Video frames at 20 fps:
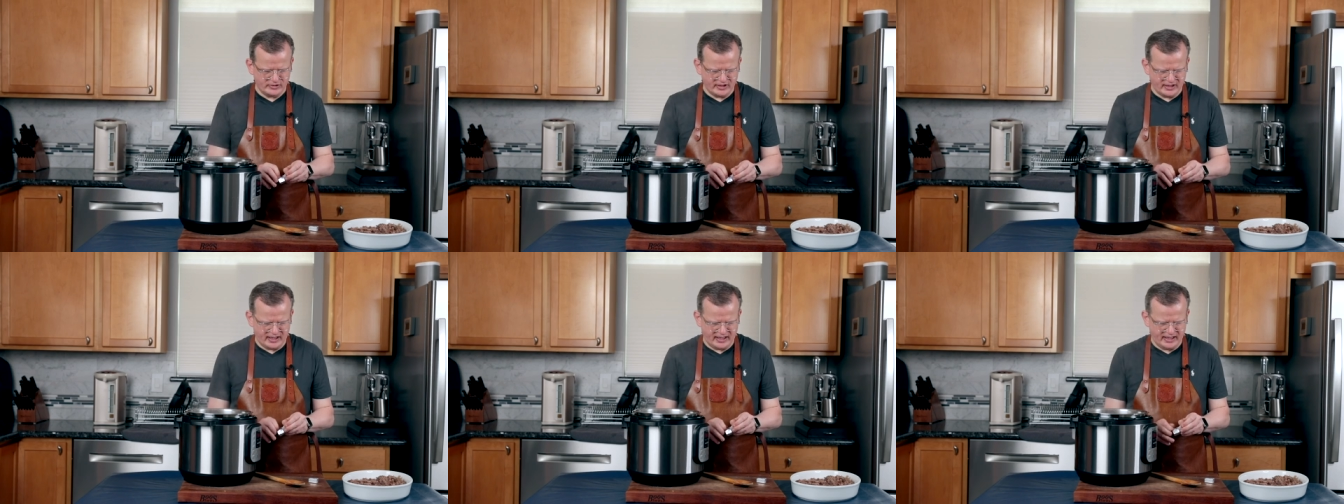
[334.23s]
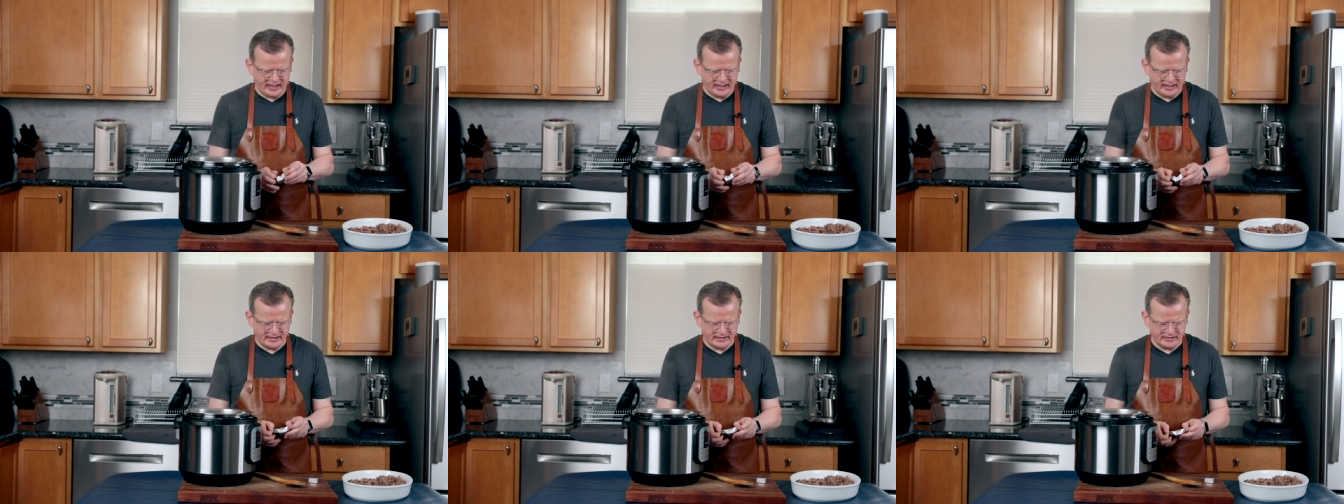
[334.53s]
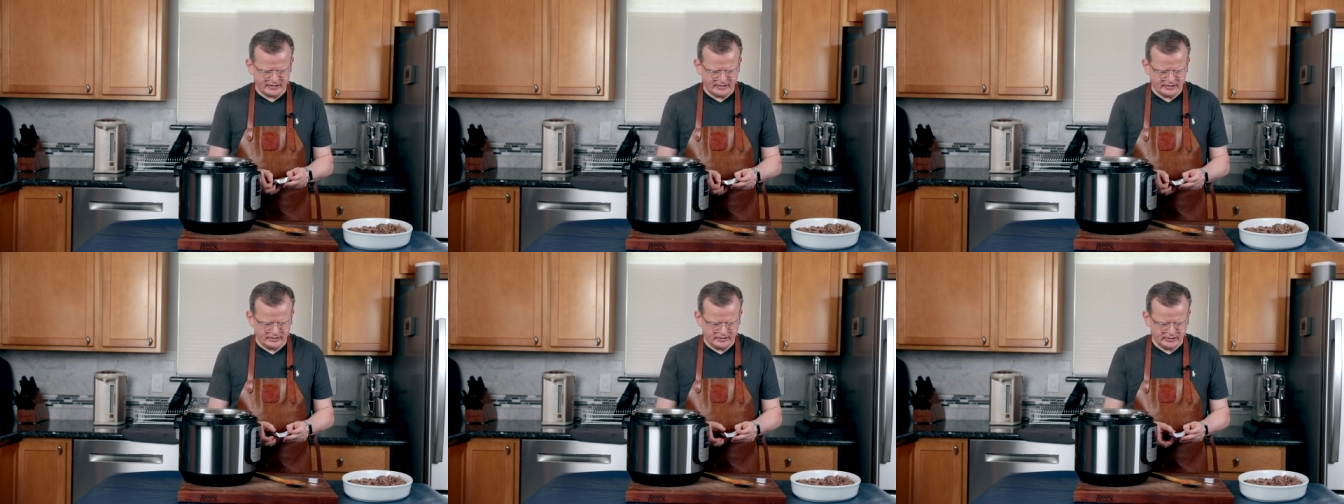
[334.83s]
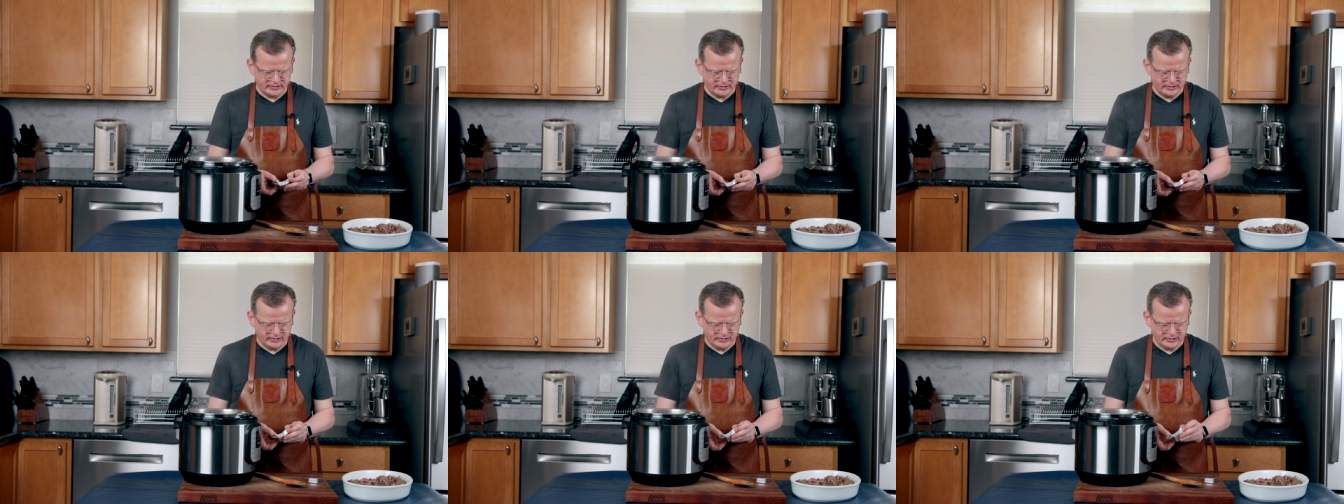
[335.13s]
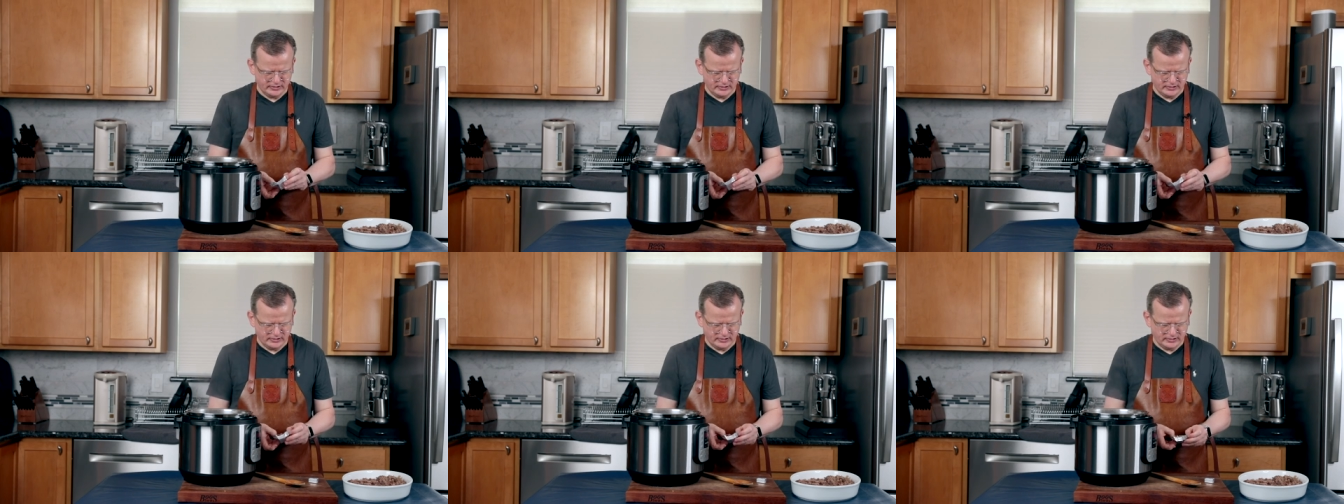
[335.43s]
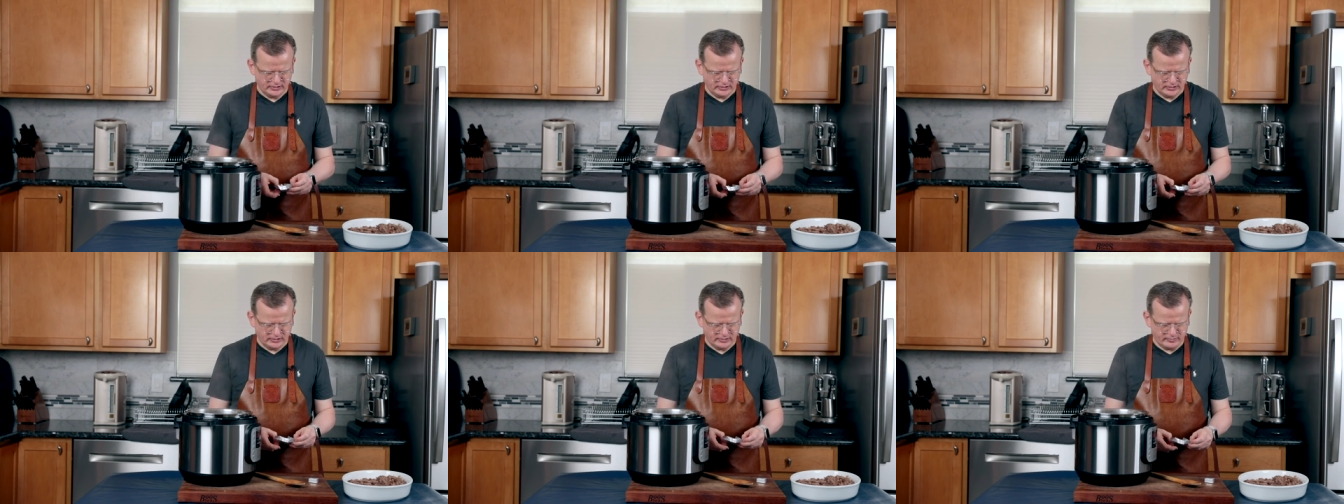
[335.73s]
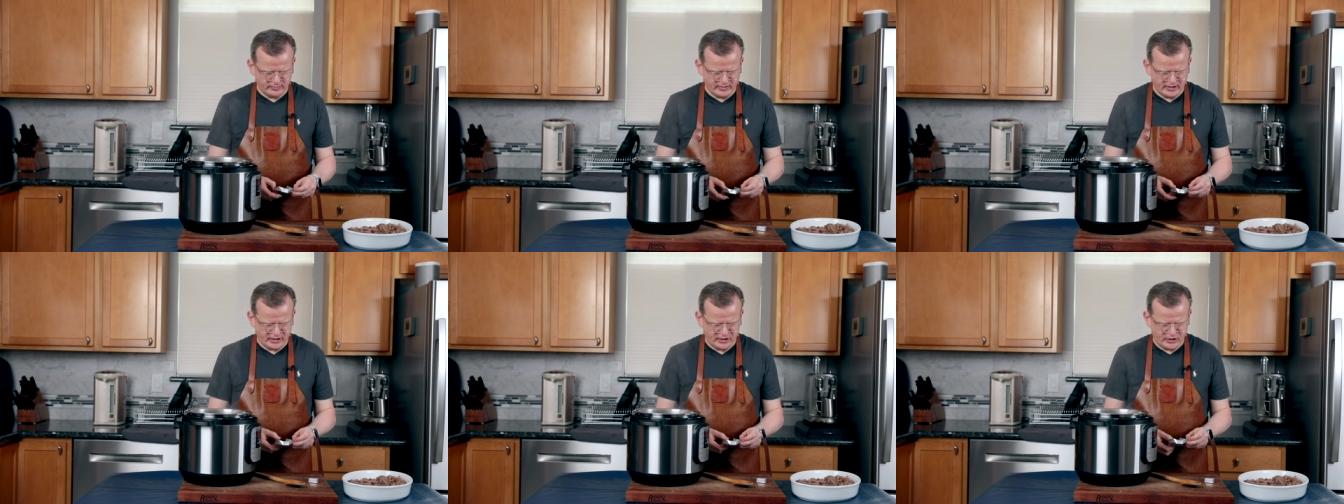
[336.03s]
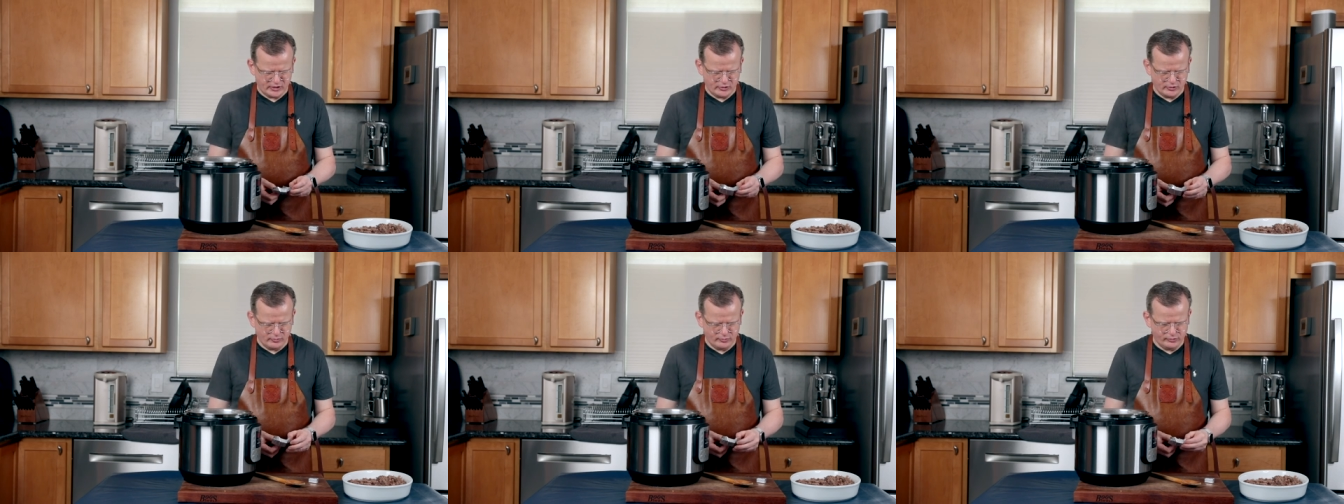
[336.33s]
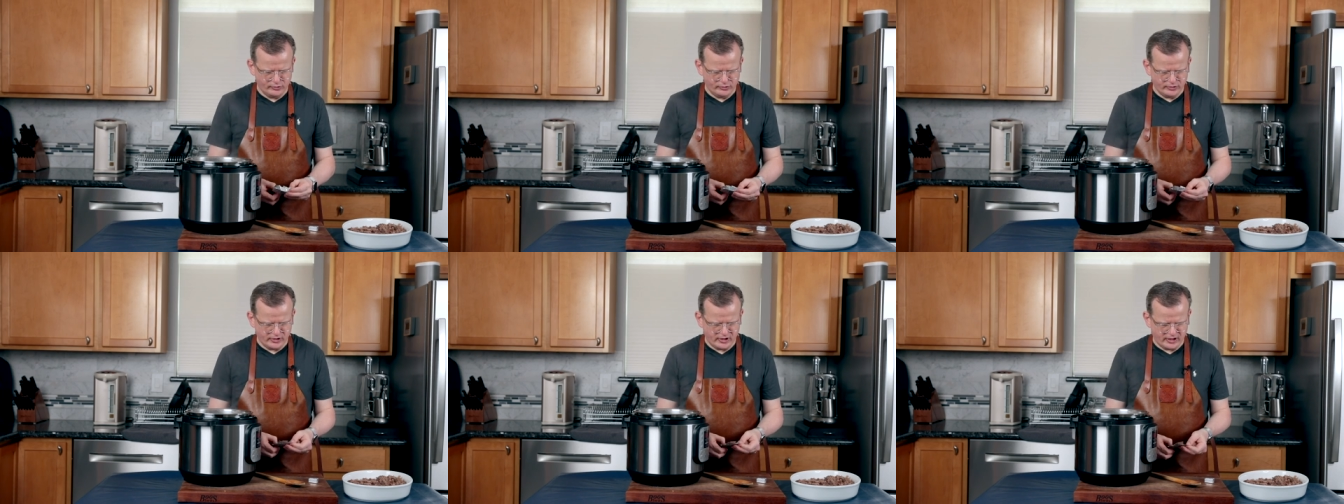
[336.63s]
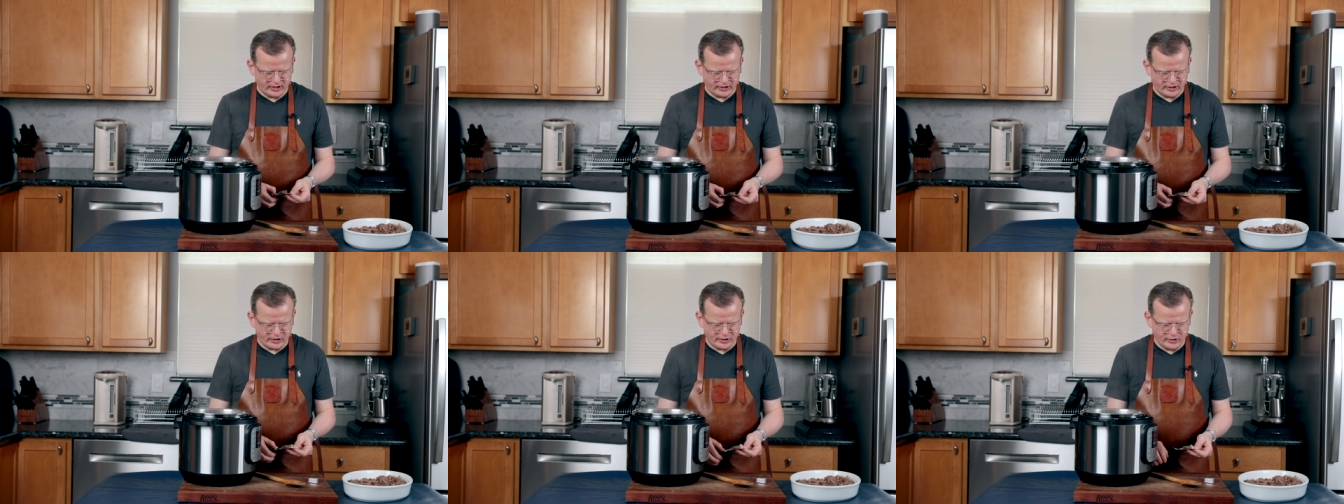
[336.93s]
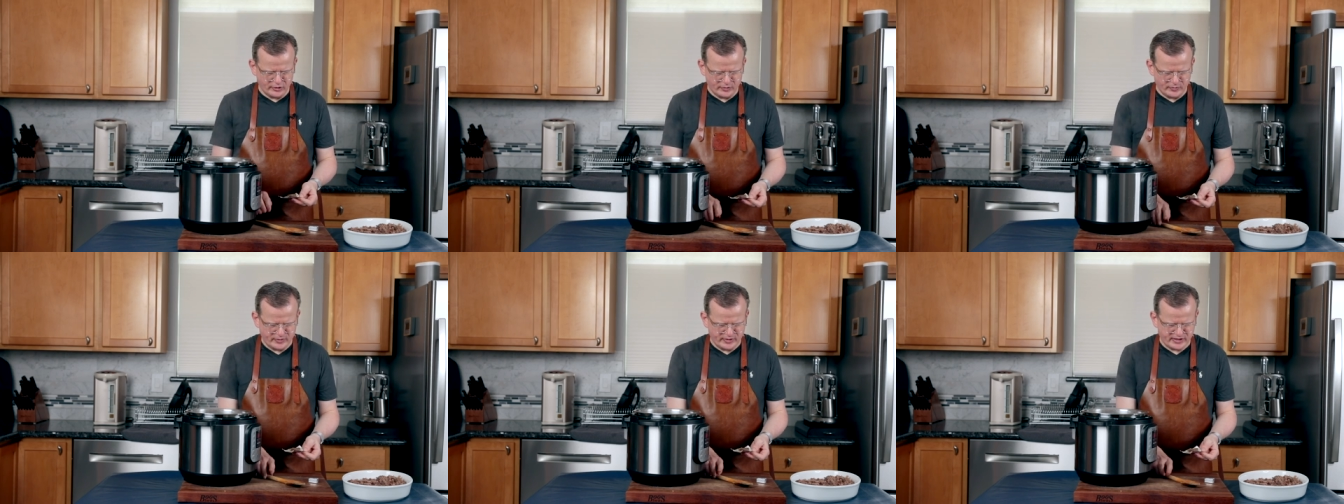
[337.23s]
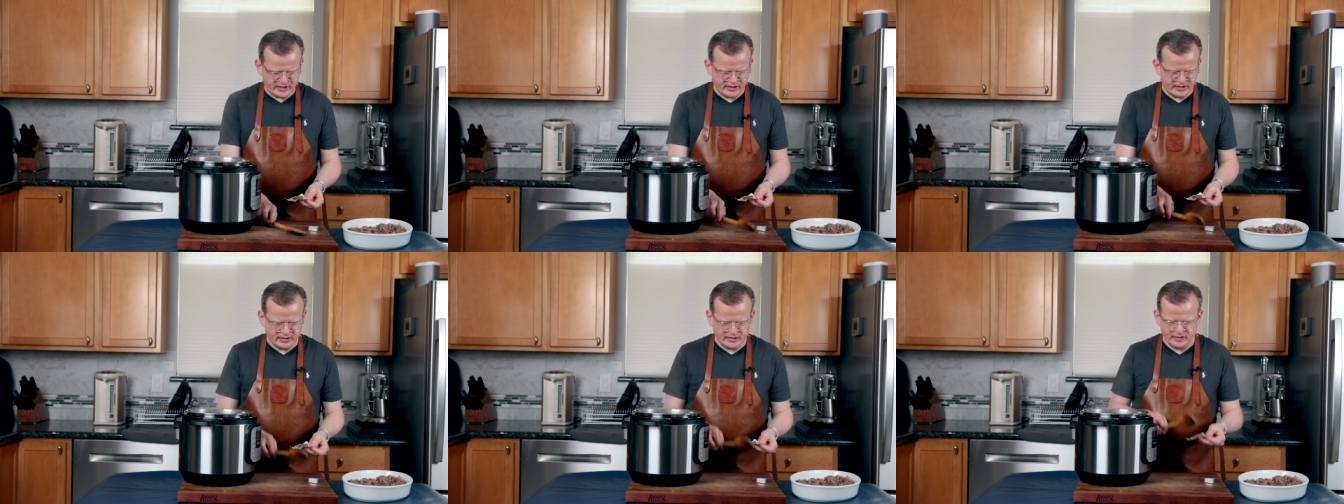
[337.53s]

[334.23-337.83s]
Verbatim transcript: to add my two bouillon cubes.